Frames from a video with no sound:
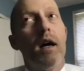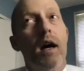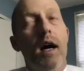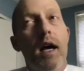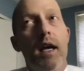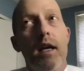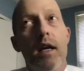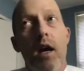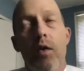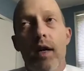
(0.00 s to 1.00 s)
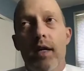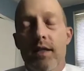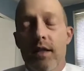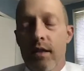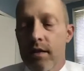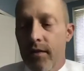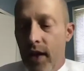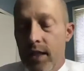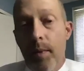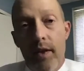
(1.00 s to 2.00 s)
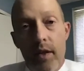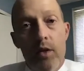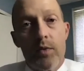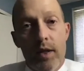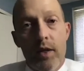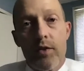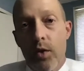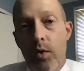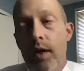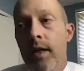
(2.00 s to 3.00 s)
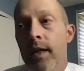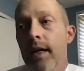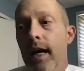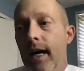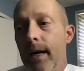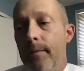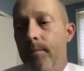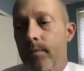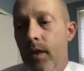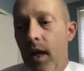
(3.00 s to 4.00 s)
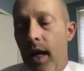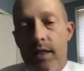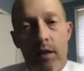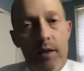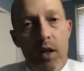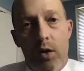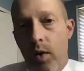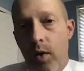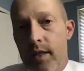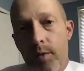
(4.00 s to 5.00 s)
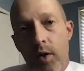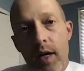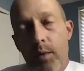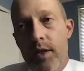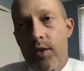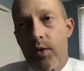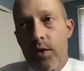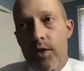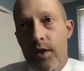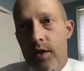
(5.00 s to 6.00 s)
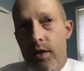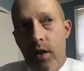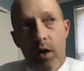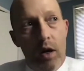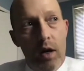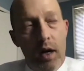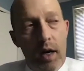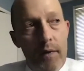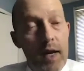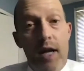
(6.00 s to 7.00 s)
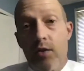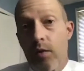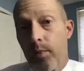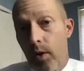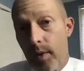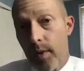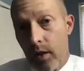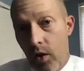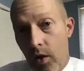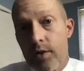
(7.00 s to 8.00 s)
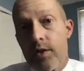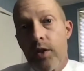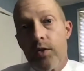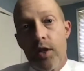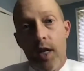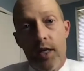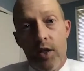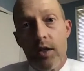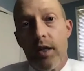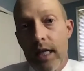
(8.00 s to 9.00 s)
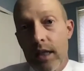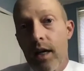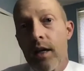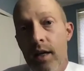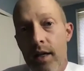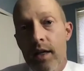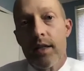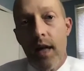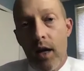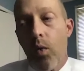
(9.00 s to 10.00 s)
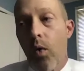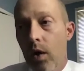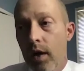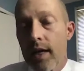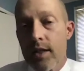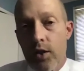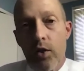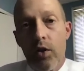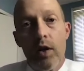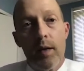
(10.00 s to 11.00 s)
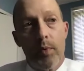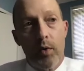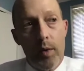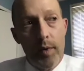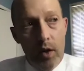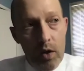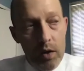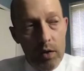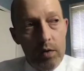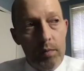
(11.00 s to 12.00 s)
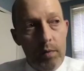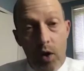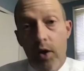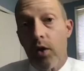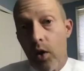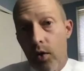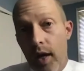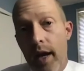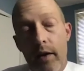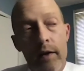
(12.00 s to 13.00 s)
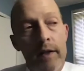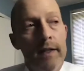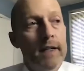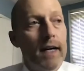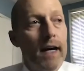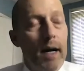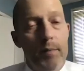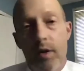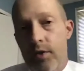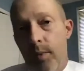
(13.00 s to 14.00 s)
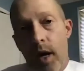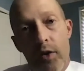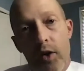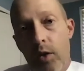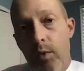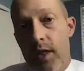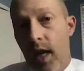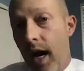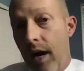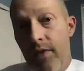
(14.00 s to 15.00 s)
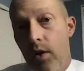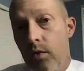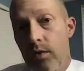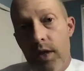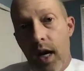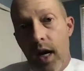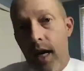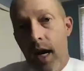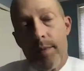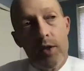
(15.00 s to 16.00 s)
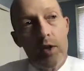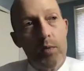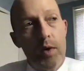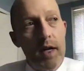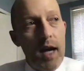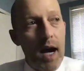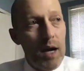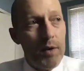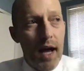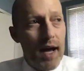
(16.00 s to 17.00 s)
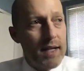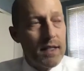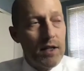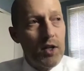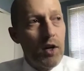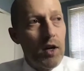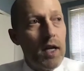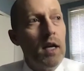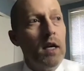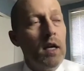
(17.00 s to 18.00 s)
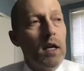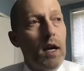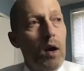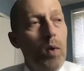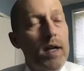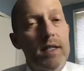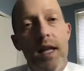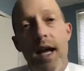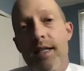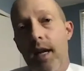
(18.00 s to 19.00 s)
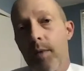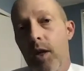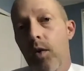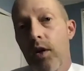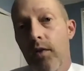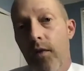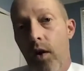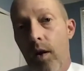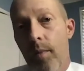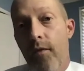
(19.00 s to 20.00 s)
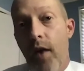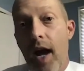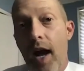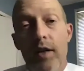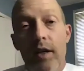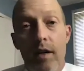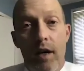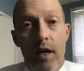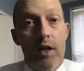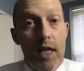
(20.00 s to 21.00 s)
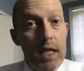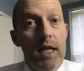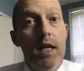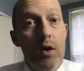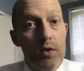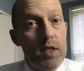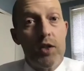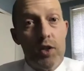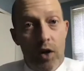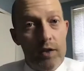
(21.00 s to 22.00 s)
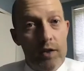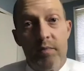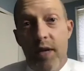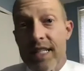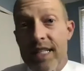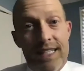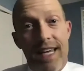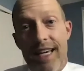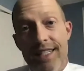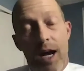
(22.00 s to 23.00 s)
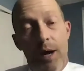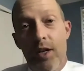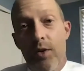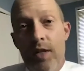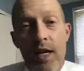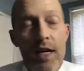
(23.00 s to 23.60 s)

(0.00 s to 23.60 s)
Uh, you know, is to to find somebody that knows what they're doing. Um, and to you know, great some great resources are uh, the National Employment Lawyers Association, NELA. Dot org has a good employment law lo- lawyer locator. Um, you know, some other good ones, avvo.com is a good one. And I would ask an attorney, you know, when's the last time you or your firm filed an, uh, an EEOC charge? That's the test I would use.